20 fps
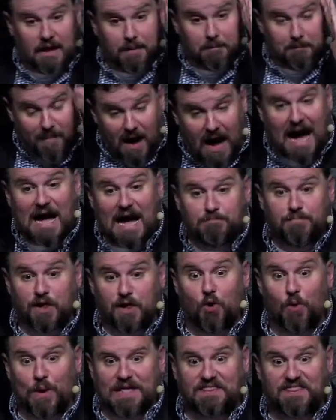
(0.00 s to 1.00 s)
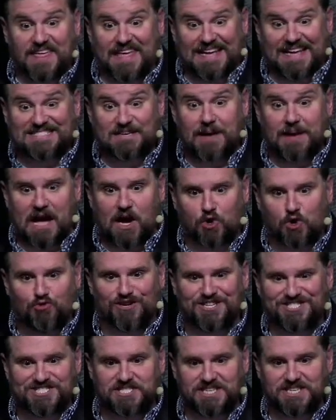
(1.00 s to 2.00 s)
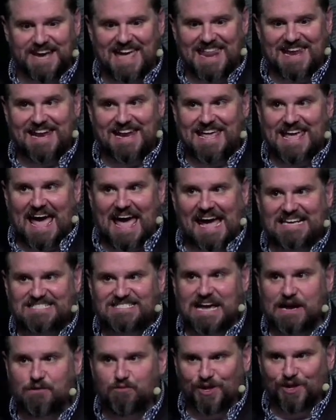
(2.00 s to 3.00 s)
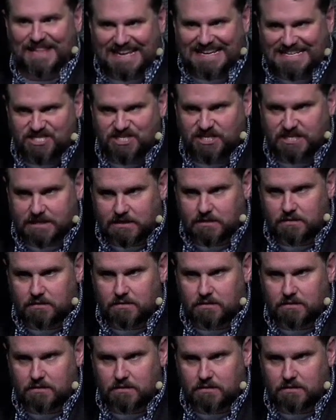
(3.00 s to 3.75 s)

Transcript: mind blowing things about Christianity as a religion.